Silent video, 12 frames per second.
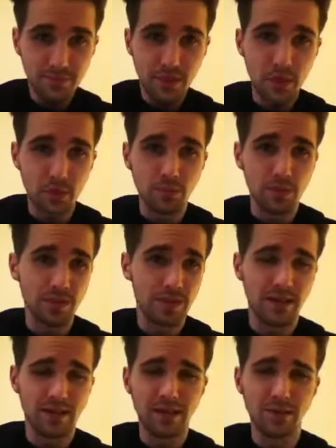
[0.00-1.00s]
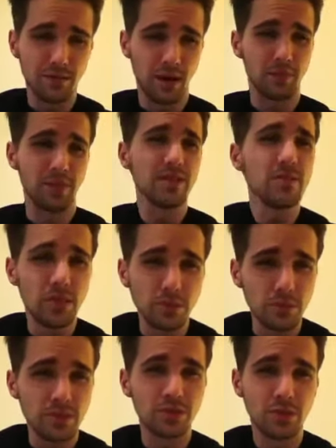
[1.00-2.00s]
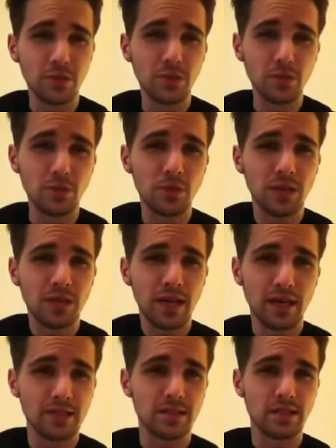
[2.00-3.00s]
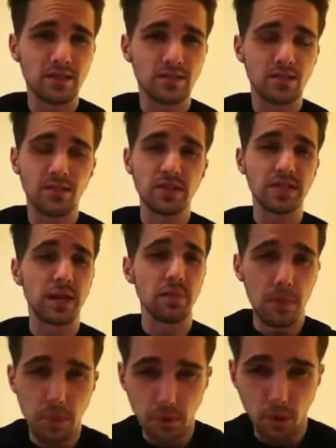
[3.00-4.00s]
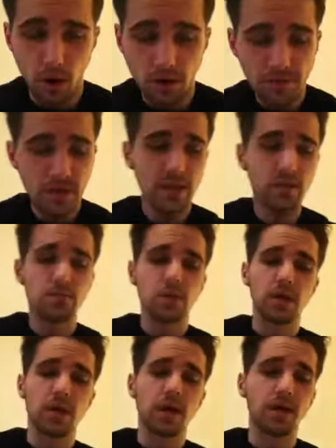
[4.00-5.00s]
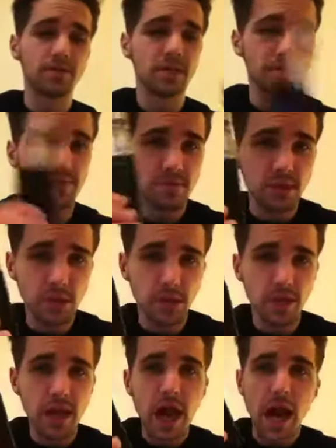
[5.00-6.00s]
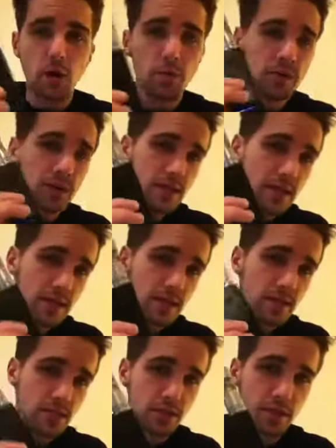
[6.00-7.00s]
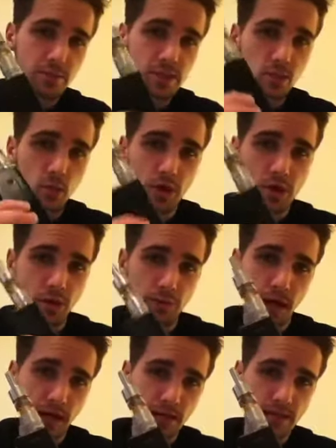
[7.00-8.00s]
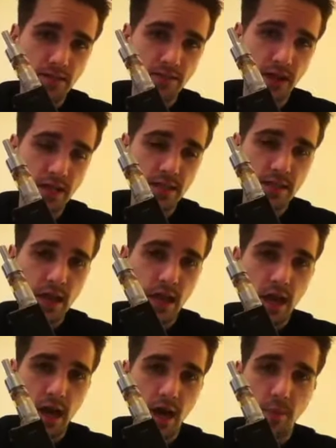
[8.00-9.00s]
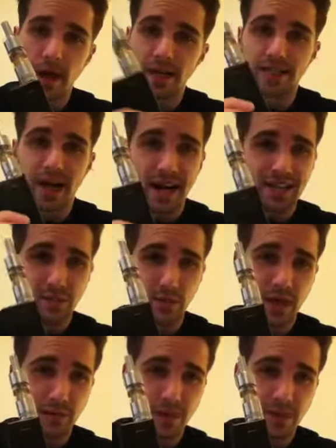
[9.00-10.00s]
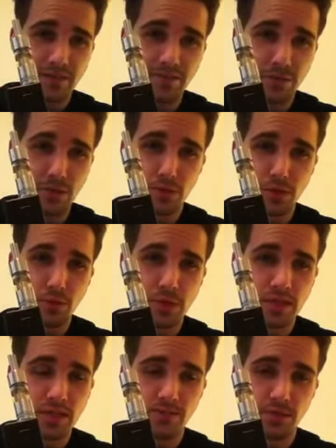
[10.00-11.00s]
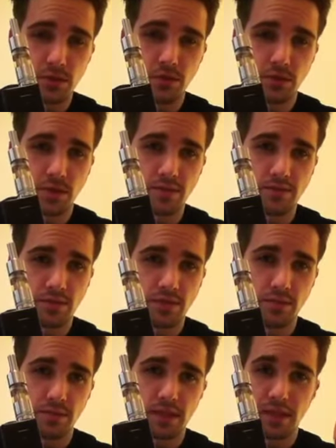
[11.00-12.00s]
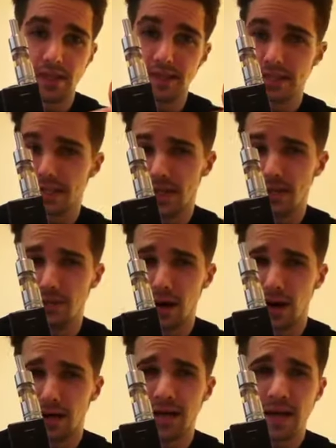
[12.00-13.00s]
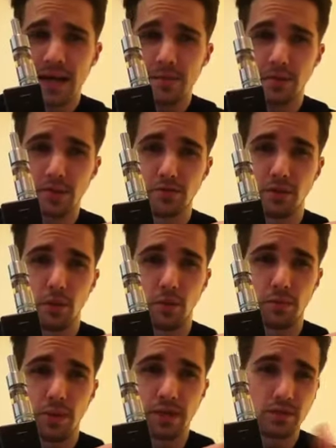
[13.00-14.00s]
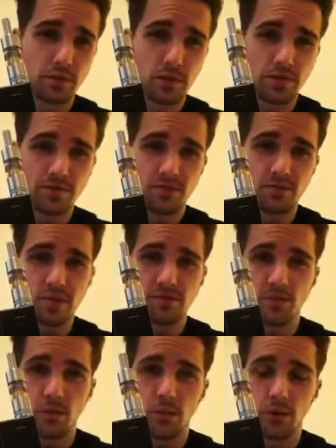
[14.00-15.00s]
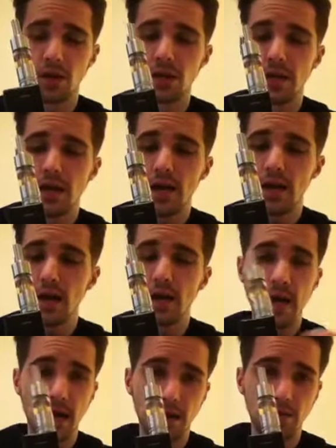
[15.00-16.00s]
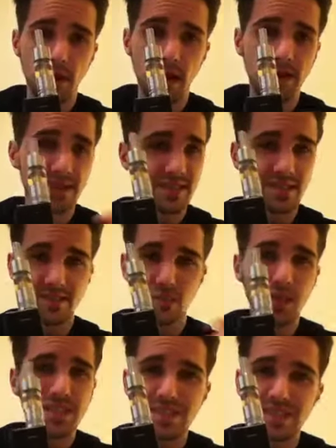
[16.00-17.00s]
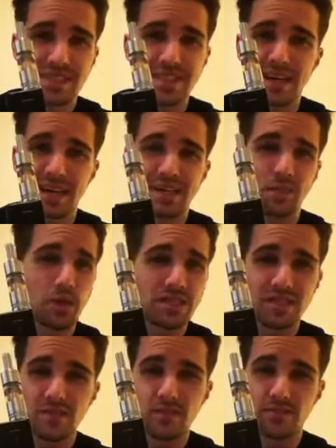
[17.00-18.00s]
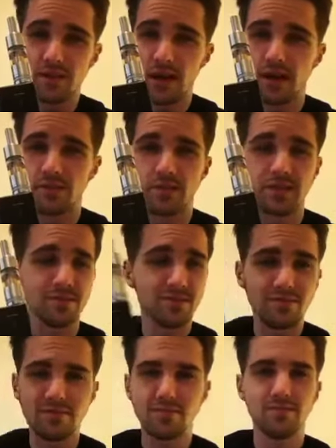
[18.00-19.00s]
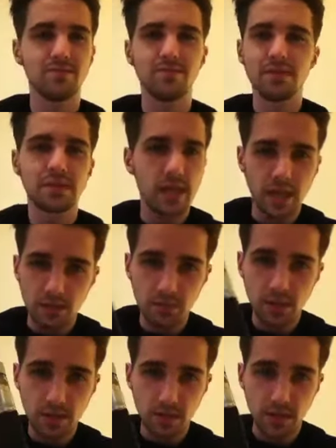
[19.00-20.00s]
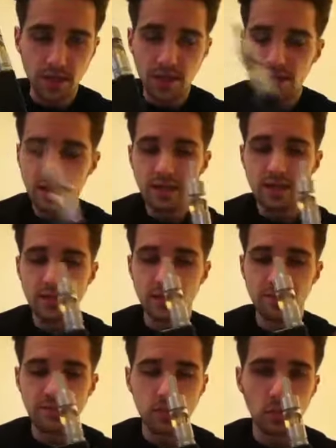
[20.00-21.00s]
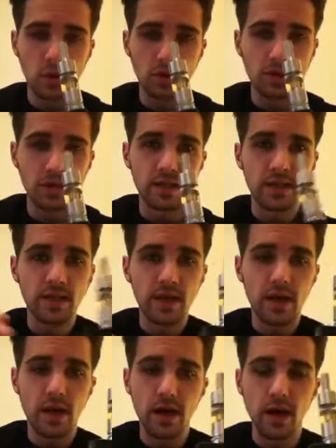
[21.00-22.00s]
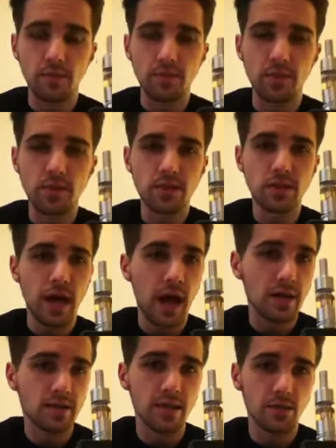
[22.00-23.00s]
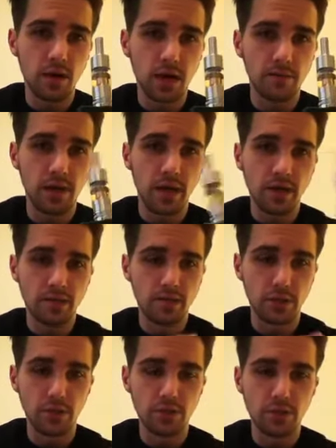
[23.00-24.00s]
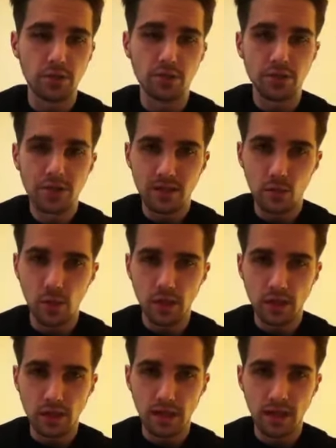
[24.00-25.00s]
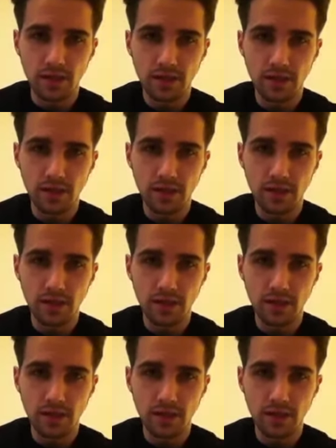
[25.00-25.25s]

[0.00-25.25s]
You could put, I believe you could put 2 18650s. I may be wrong, but definitely good. I'll put a link in the description where you can buy this device. I'd highly recommend it for you newbies if you're looking for something like a DNA mod, but you don't want to pay $250 for a Hannah mod. This is $169, $175. It's not going to break the bank. Definitely worth it. The cons I showed you: the wiggling